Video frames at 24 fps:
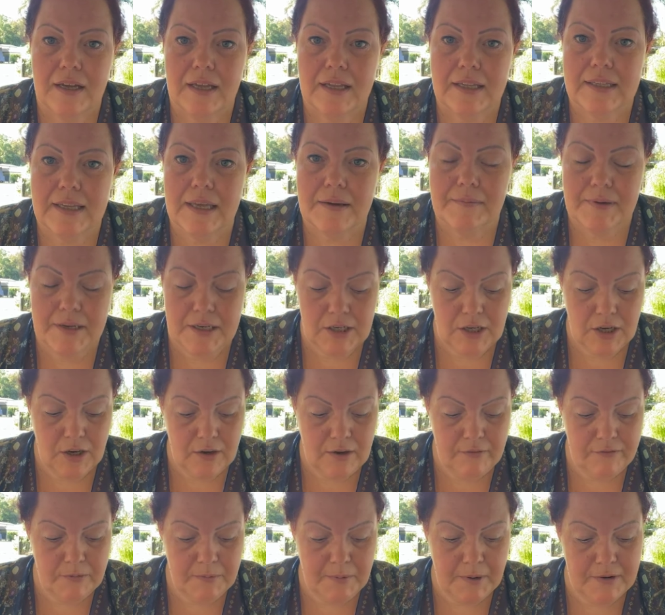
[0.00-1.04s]
let me know.
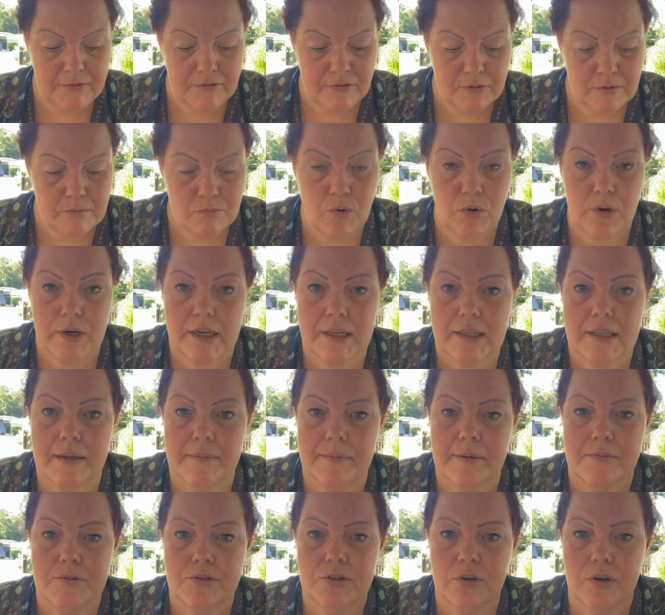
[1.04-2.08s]
Everybody from the Morning Club,
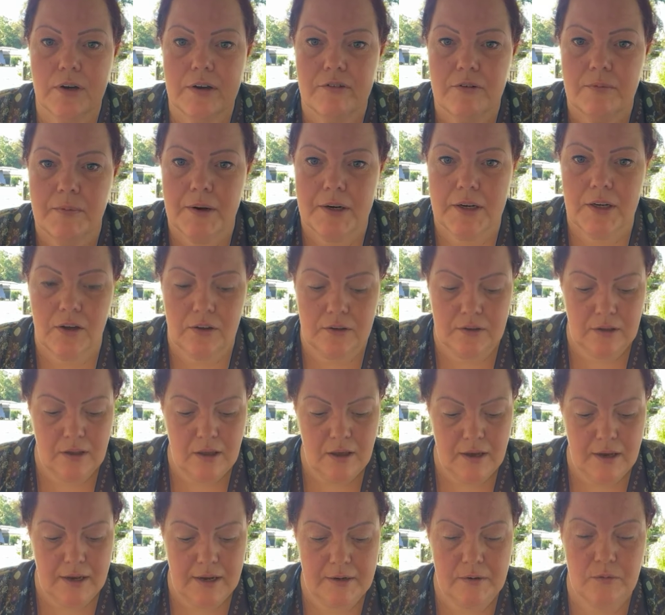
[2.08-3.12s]
I'm sure everybody
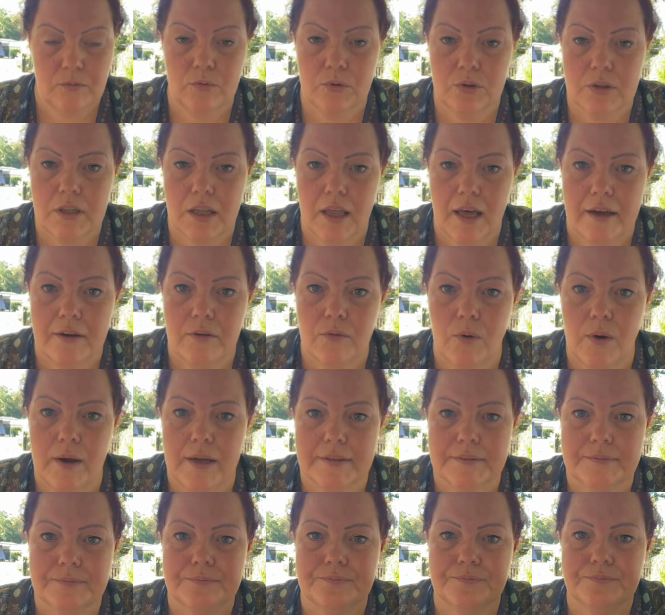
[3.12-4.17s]
online would like
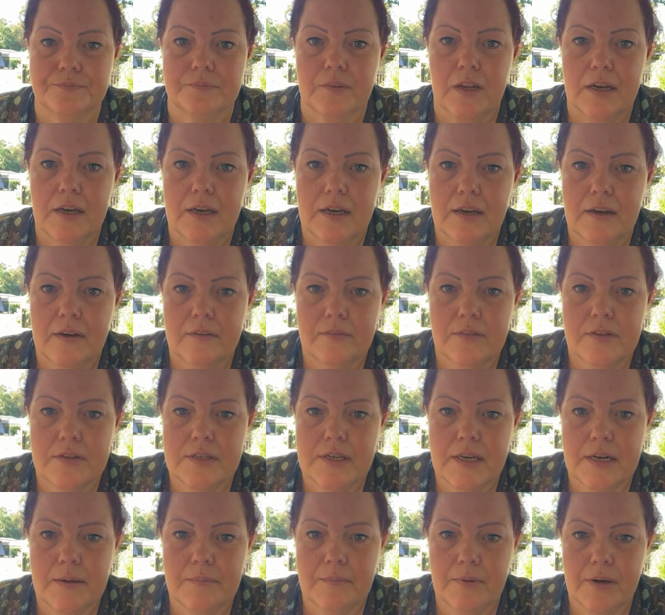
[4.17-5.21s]
one. If there's
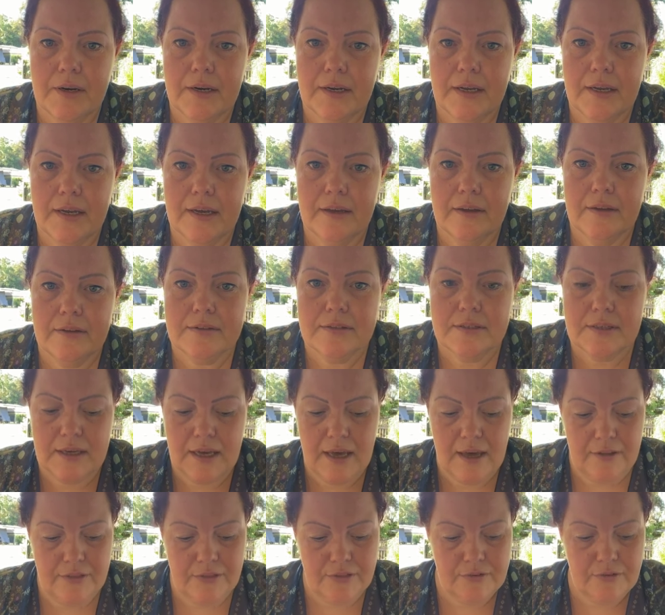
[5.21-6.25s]
anybody else,
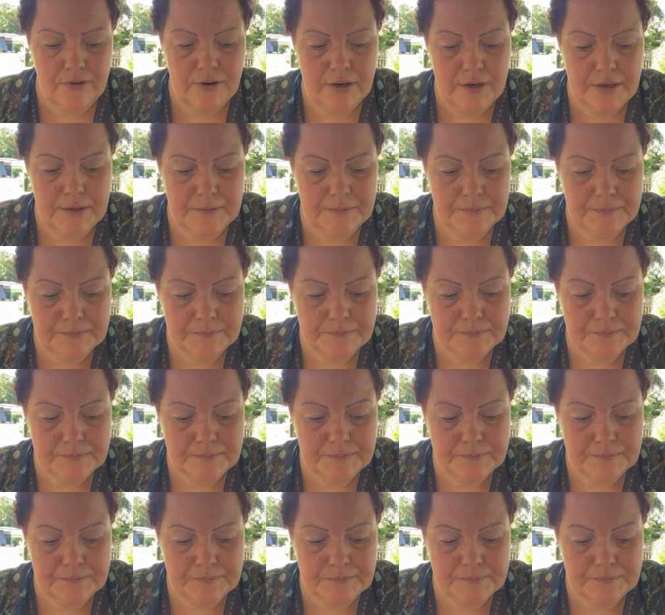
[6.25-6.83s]
Catherine.